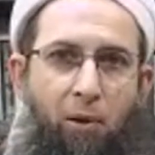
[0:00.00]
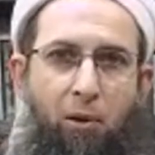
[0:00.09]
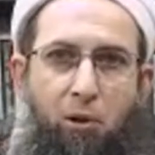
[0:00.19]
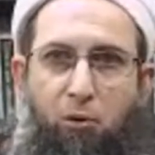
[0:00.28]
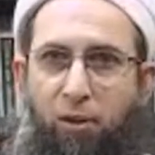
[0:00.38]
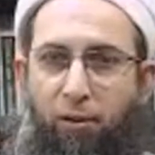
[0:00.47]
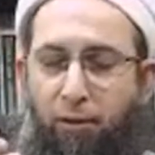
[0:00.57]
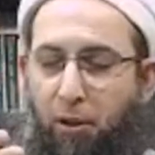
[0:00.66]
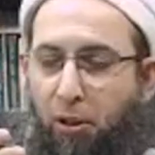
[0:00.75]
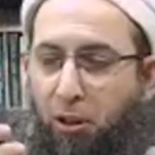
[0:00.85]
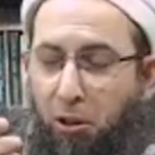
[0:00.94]
you will
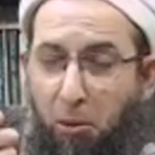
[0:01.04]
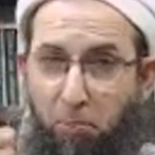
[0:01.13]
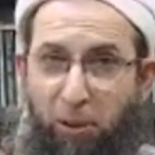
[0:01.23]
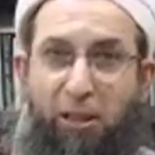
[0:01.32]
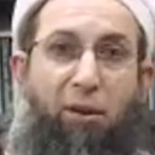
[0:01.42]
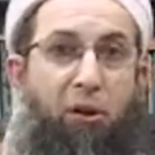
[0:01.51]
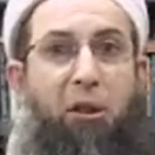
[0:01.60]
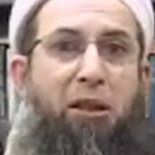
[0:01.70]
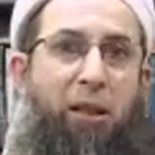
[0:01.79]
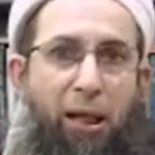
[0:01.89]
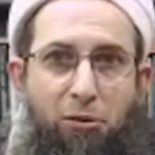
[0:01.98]
complete 30
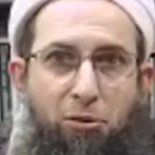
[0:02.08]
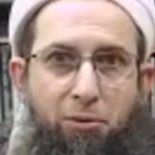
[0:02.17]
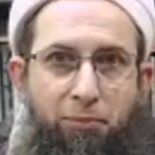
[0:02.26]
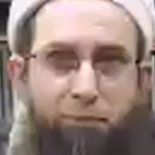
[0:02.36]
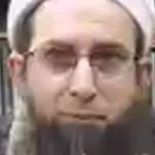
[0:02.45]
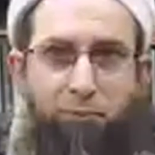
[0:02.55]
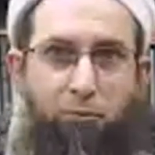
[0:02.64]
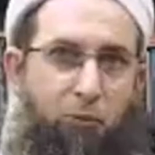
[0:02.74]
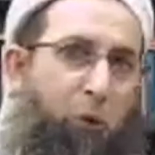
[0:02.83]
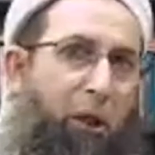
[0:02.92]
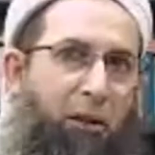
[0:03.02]
days,
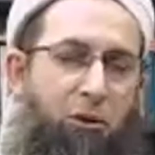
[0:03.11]
right?